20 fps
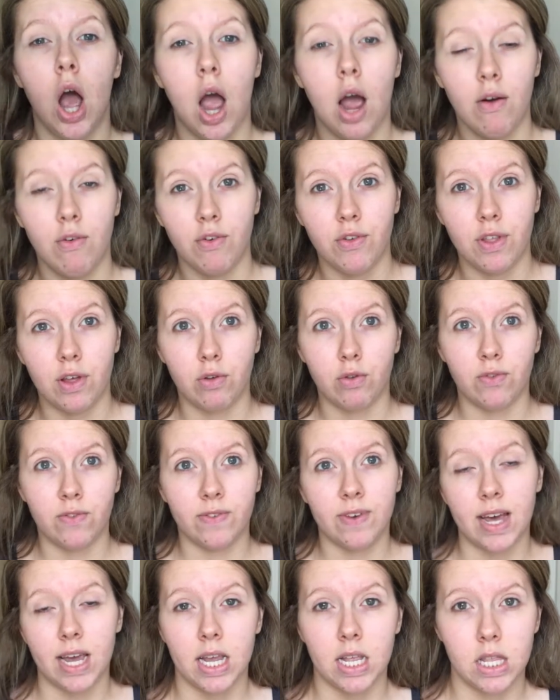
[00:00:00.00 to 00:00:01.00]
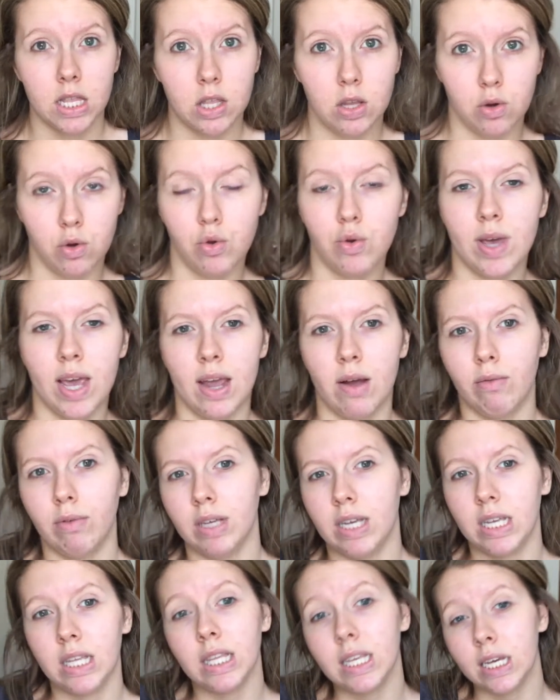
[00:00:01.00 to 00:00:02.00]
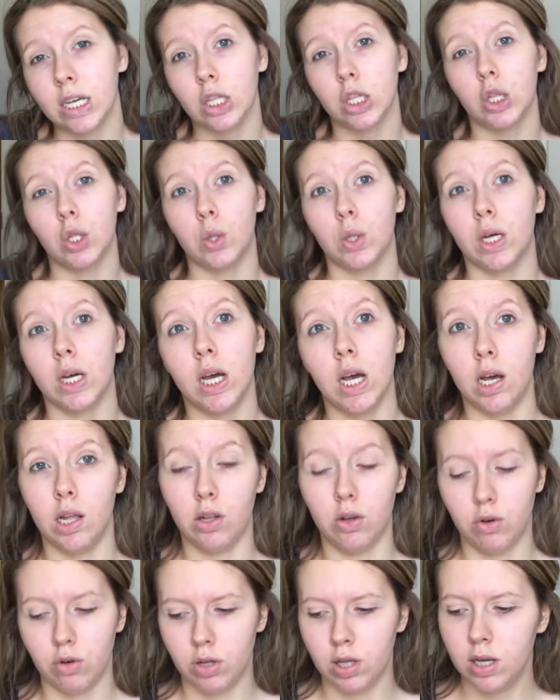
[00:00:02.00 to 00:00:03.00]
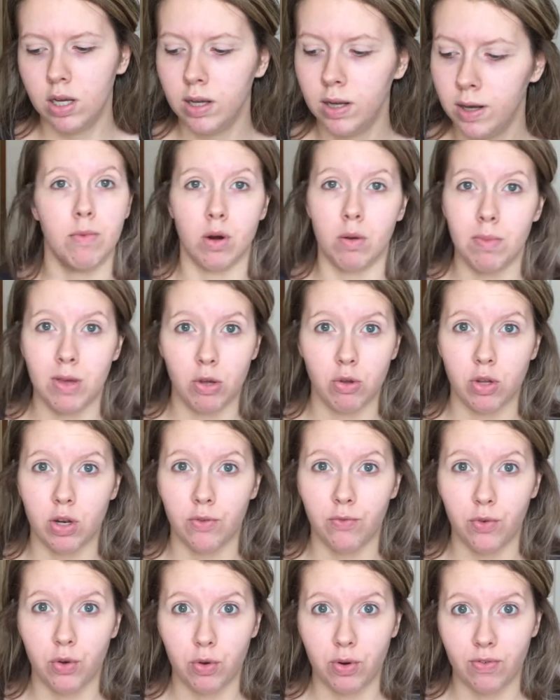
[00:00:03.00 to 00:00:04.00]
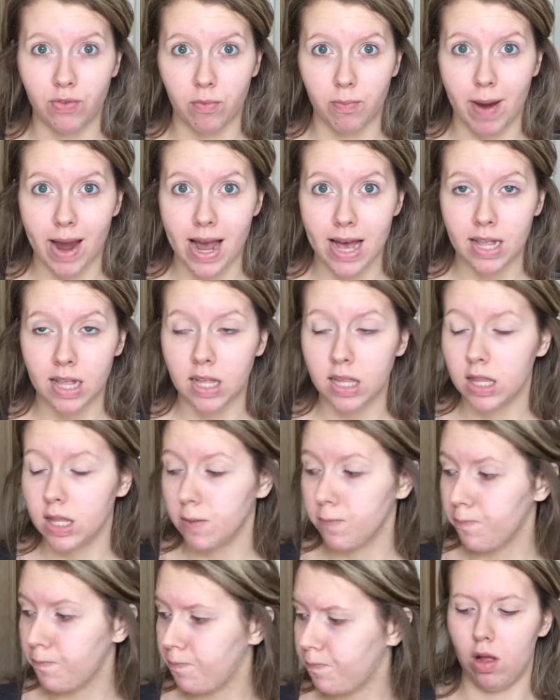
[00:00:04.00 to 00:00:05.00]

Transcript: over those veins so you can't really see it through the colors. I'm going to be using a few different palettes.